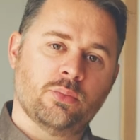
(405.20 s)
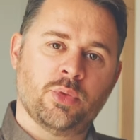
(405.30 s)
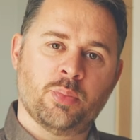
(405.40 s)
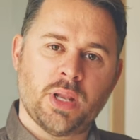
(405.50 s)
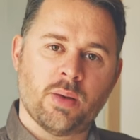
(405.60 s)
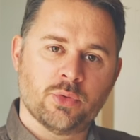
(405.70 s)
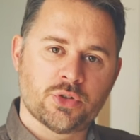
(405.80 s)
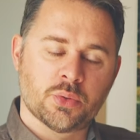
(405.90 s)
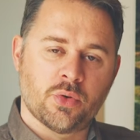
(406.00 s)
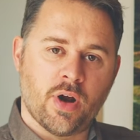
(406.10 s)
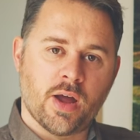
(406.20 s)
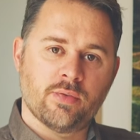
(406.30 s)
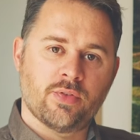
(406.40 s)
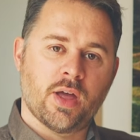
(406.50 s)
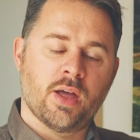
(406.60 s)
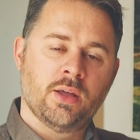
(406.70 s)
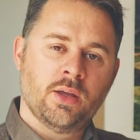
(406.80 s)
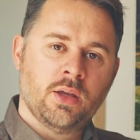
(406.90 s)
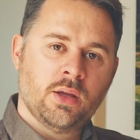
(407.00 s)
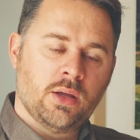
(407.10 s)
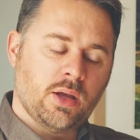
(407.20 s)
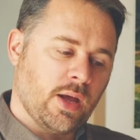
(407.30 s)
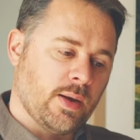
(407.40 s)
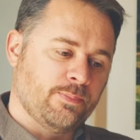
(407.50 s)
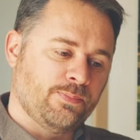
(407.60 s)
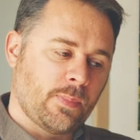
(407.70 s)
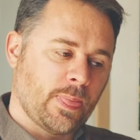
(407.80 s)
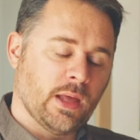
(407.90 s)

the plan was to arrive there um,